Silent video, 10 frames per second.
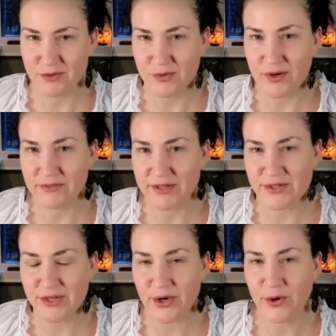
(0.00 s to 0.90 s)
12
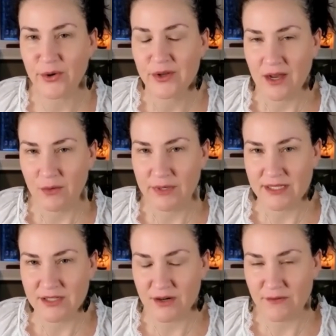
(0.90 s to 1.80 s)
years ago, when I
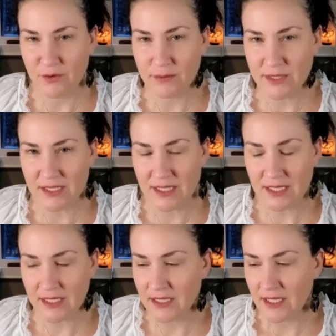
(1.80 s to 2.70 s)
started
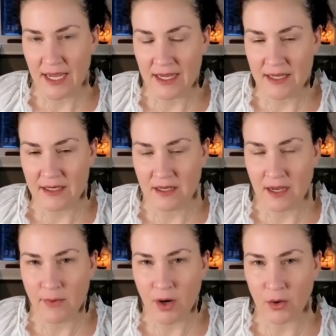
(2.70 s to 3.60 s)
formulating. And
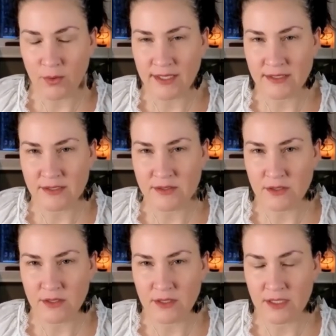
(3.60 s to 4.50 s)
I'm always
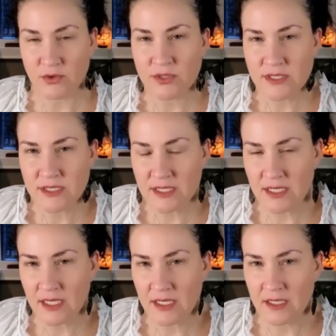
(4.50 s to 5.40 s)
interested
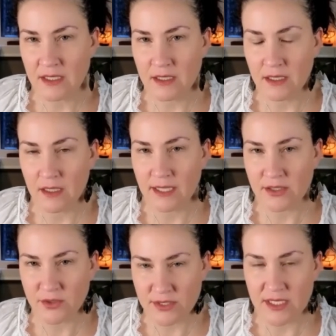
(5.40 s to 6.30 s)
in
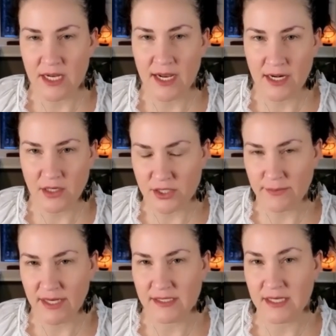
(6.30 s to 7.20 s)
electricity, energy
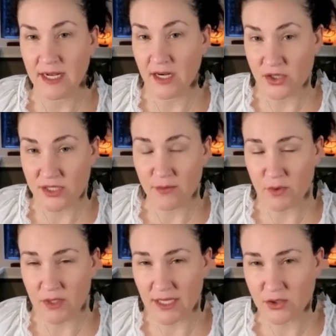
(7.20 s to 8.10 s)
medicine. I understand
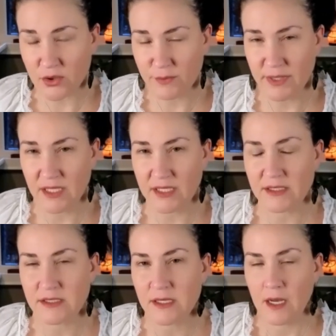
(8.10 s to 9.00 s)
we're electrical
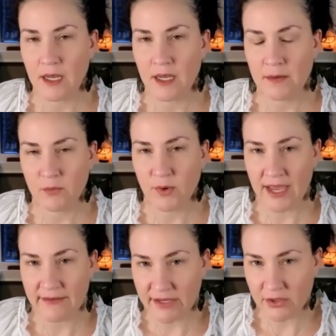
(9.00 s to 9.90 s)
beings. We
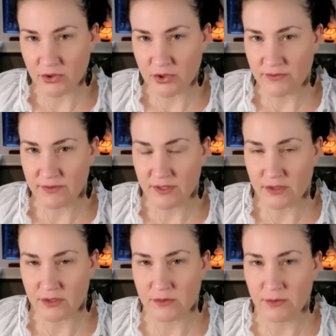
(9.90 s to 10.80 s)
have energy
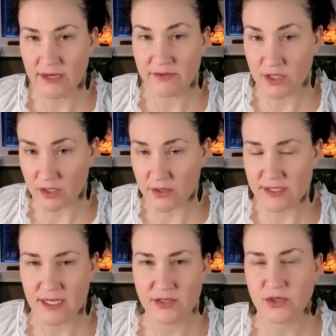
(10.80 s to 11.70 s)
fields, we have chakra
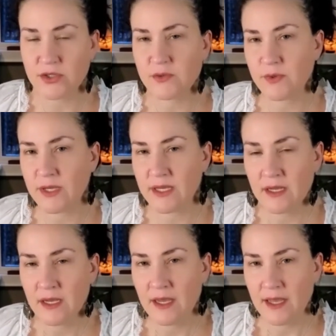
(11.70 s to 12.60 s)
centers, we
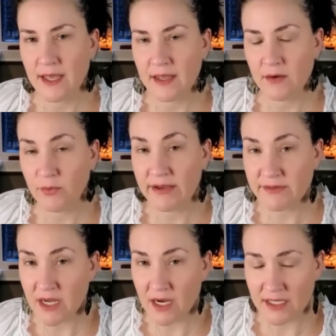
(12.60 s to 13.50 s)
have
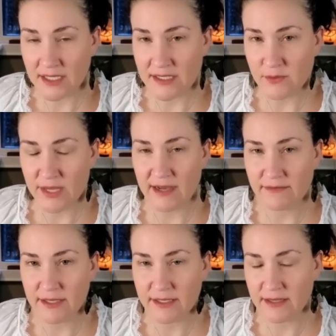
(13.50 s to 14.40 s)
nadis, we
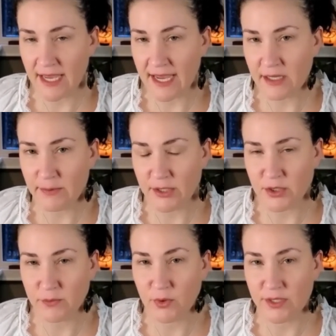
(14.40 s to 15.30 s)
have like the
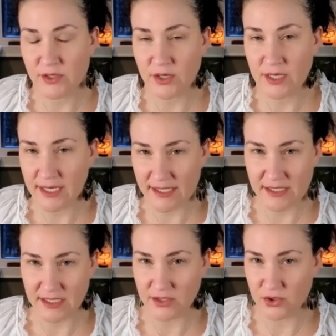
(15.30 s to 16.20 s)
acupuncture points are
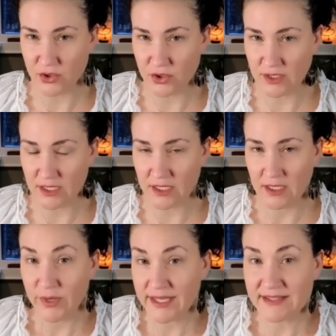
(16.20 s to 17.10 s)
connected internally.
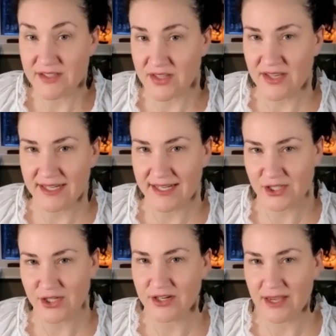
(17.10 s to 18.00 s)
We can see that
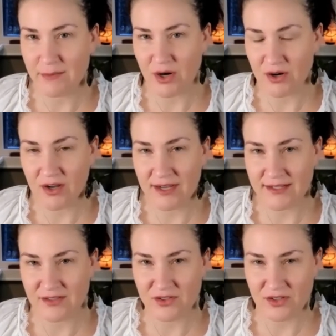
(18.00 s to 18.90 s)
actually on MRI.
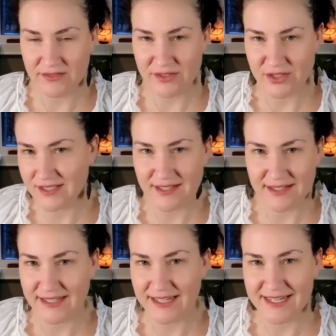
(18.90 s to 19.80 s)
It's not even just
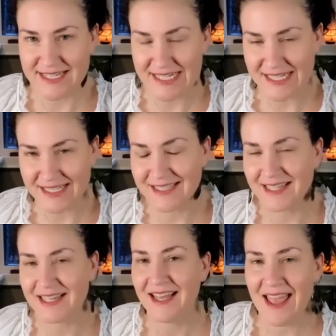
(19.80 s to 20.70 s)
like an idea.
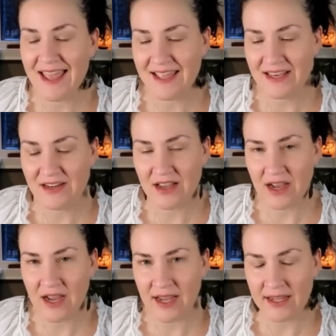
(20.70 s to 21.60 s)
And
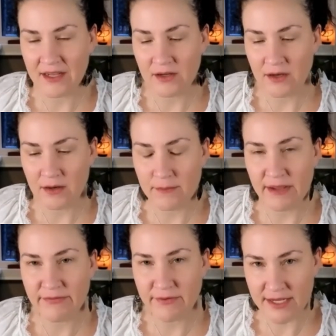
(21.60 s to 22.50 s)

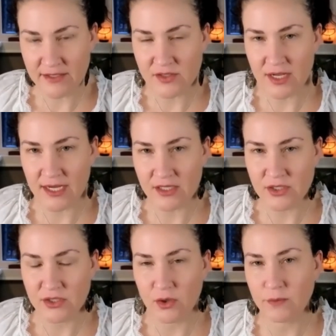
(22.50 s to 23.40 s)
my friend
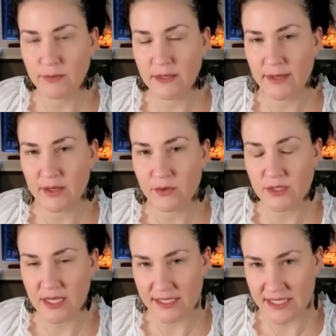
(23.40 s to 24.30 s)
actually told me
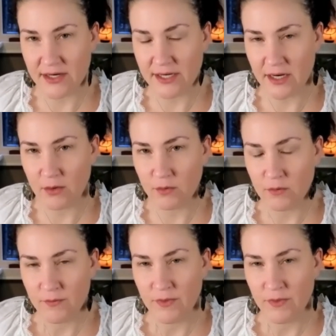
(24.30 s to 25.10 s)
about the iTeraCare